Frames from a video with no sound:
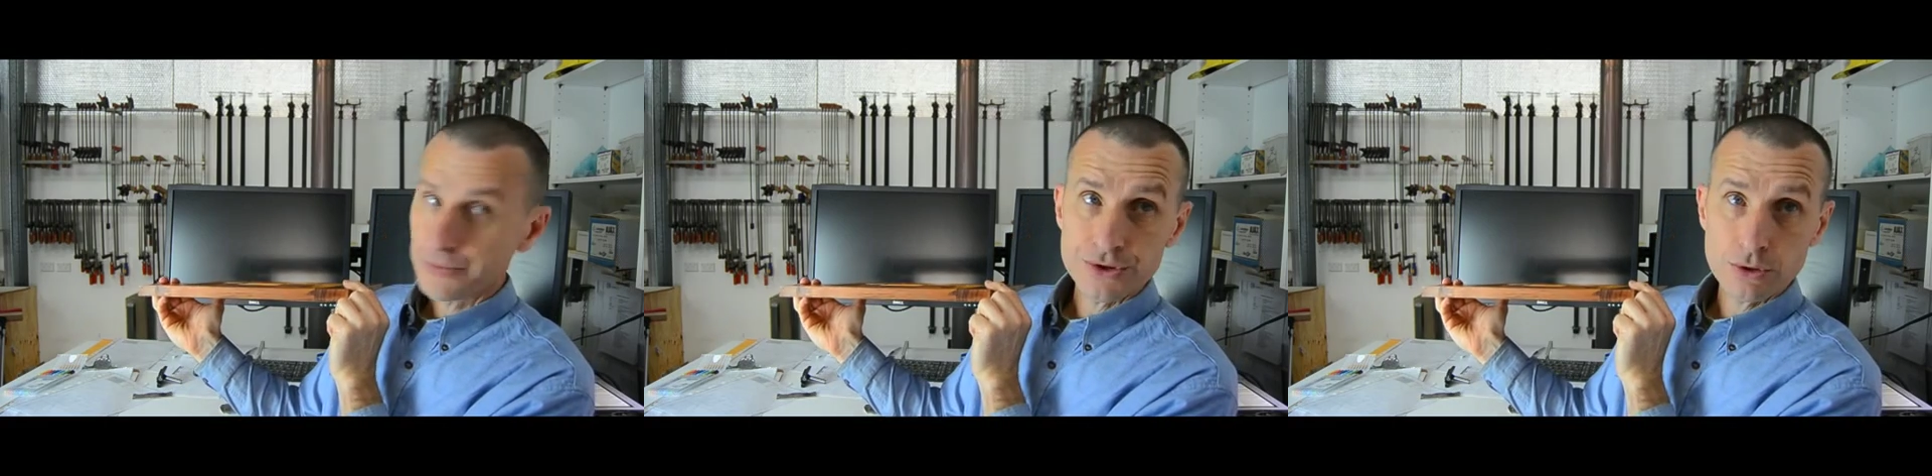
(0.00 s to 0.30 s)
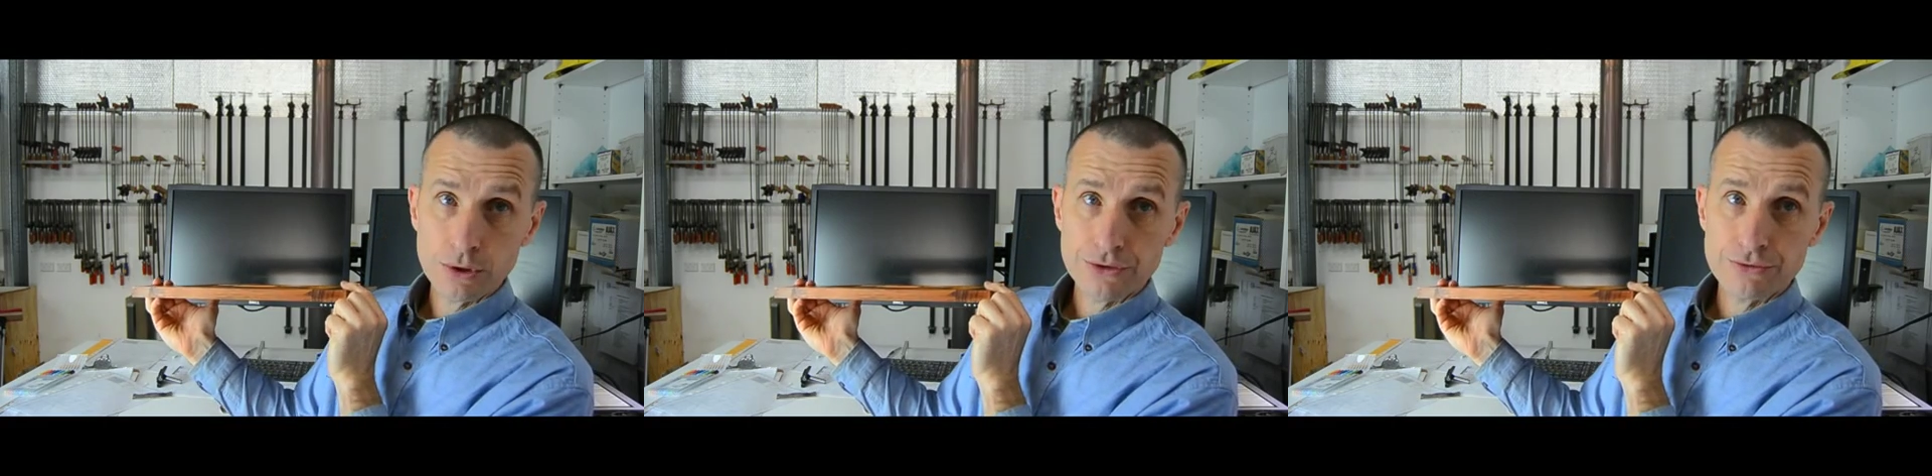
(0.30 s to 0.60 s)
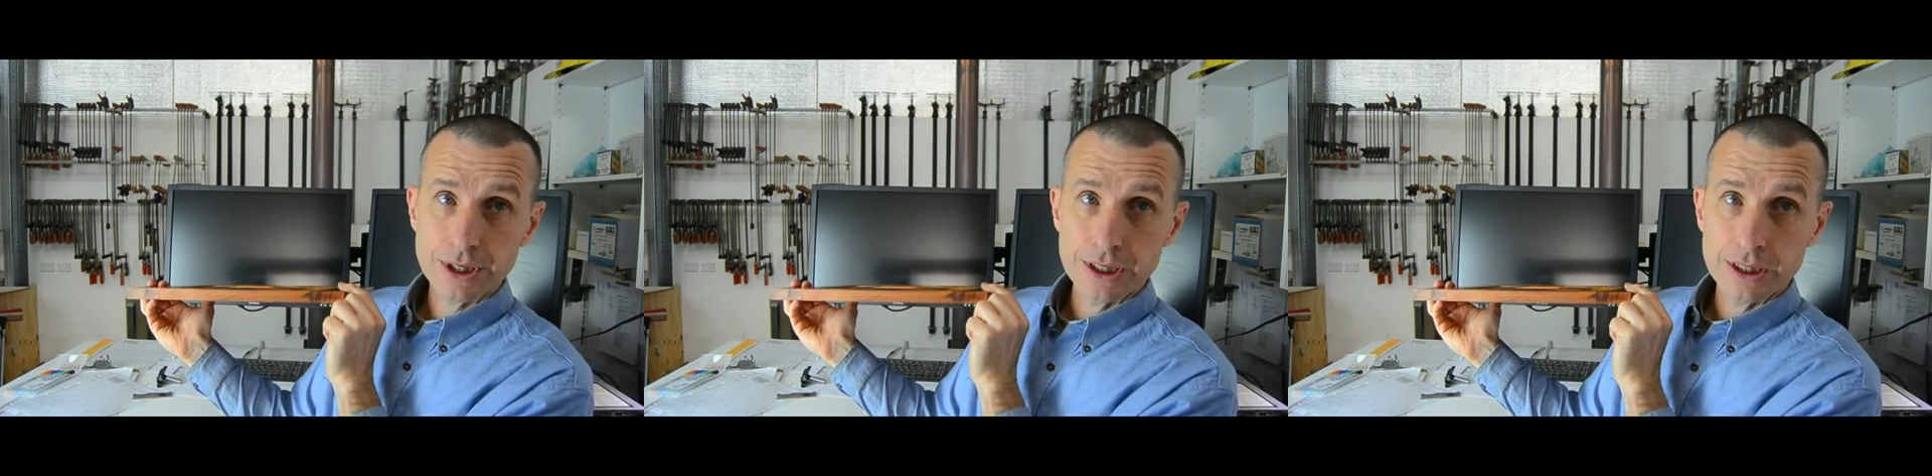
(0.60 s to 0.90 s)
It's quite
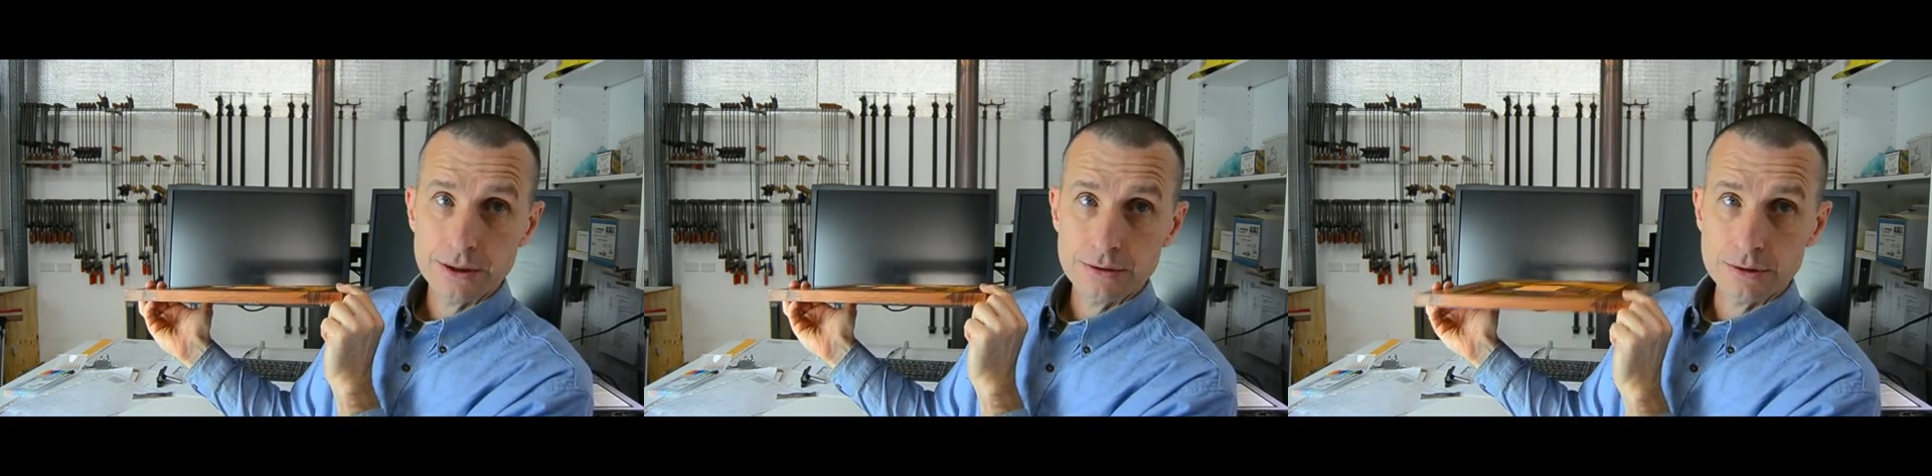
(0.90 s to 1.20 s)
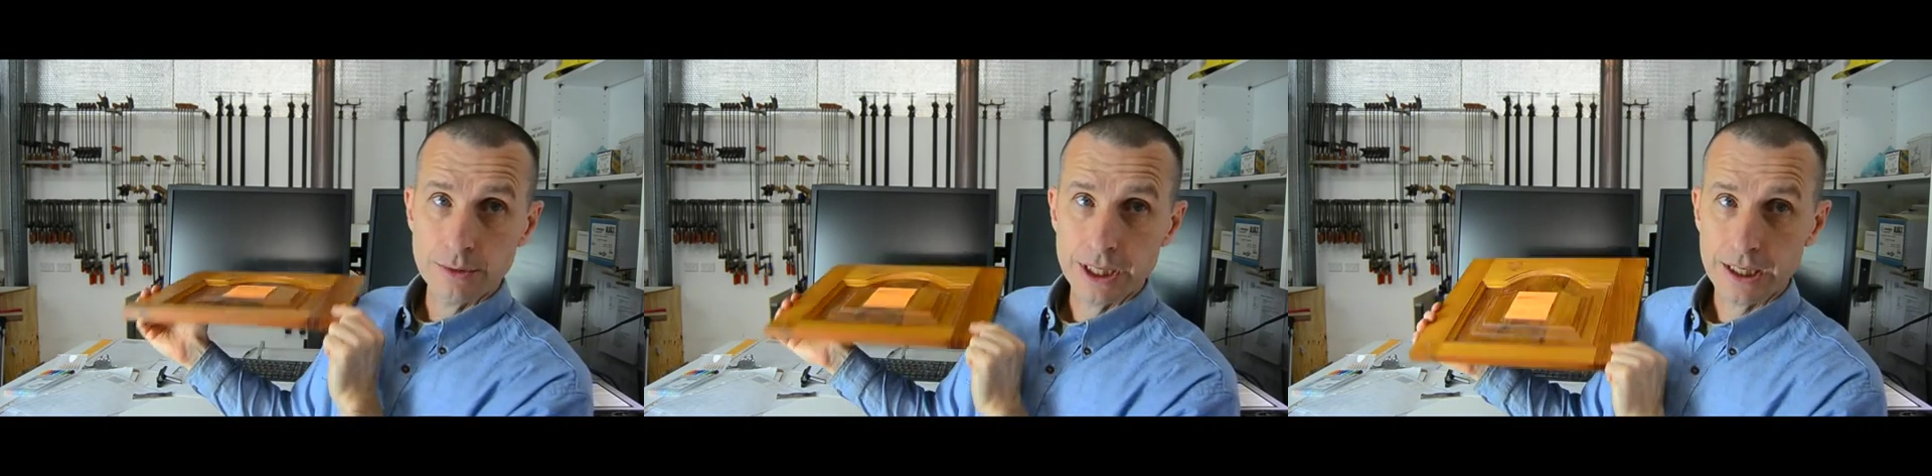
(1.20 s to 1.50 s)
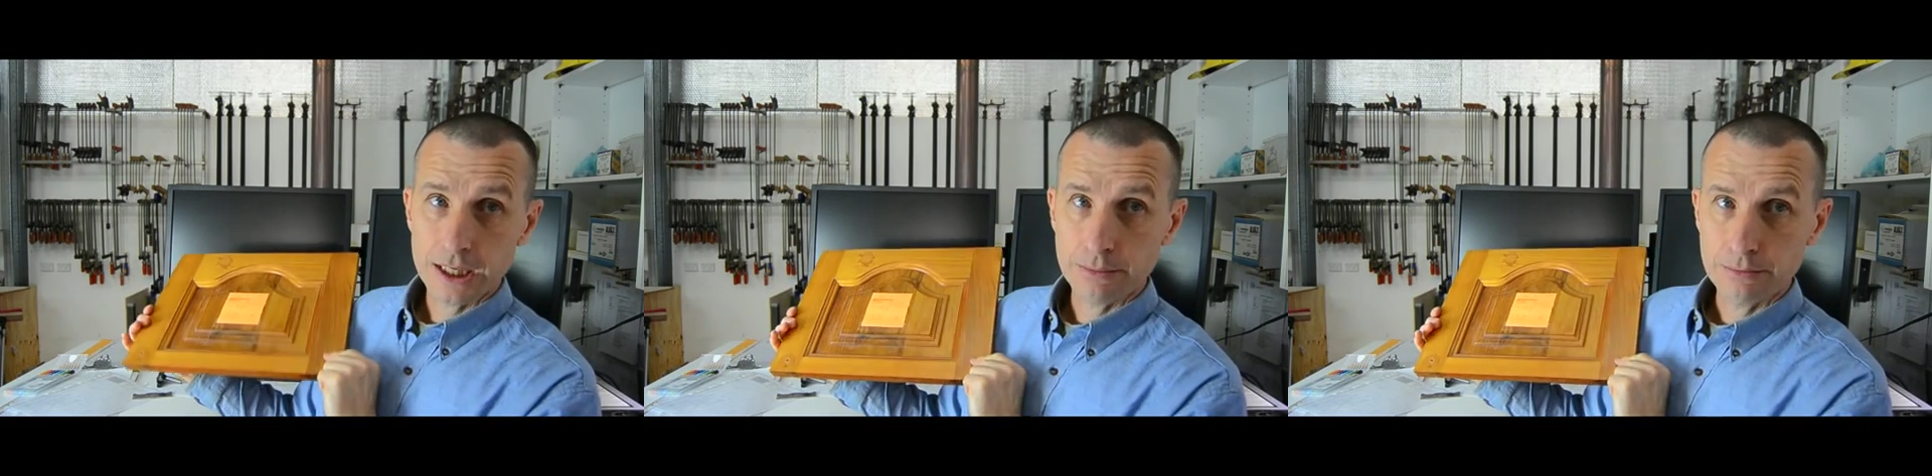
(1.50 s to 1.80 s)
tricky to
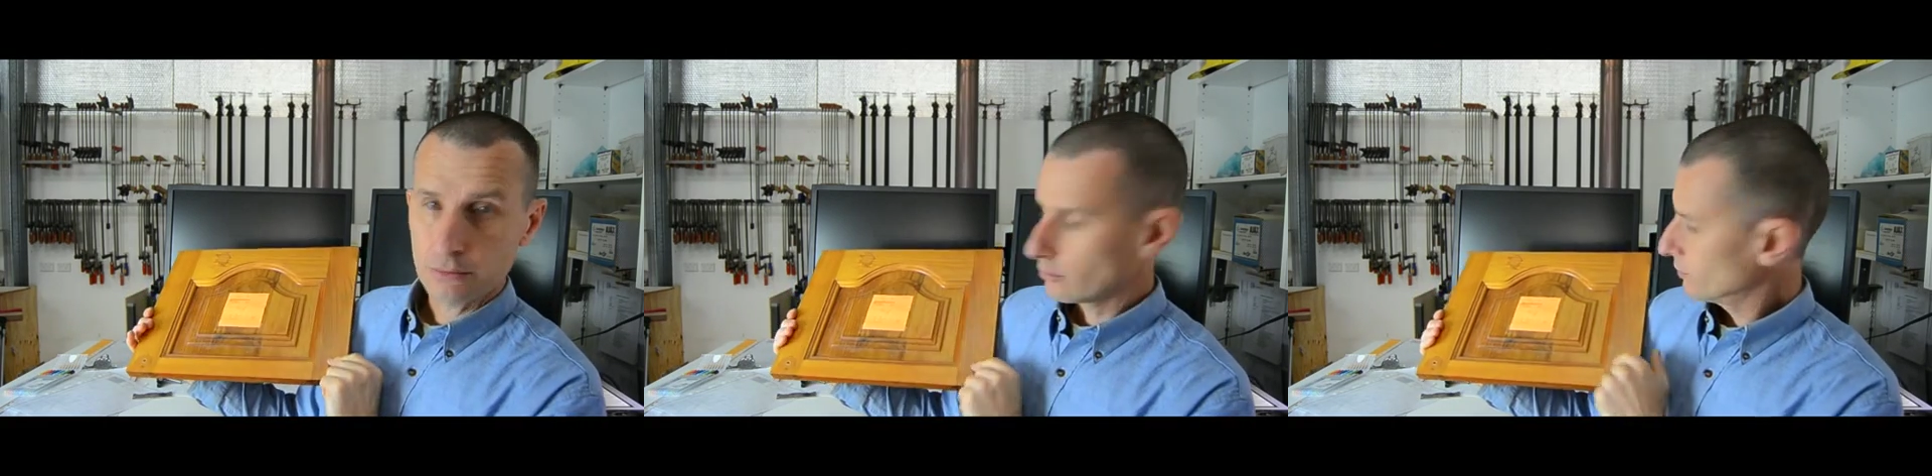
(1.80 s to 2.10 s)
make up.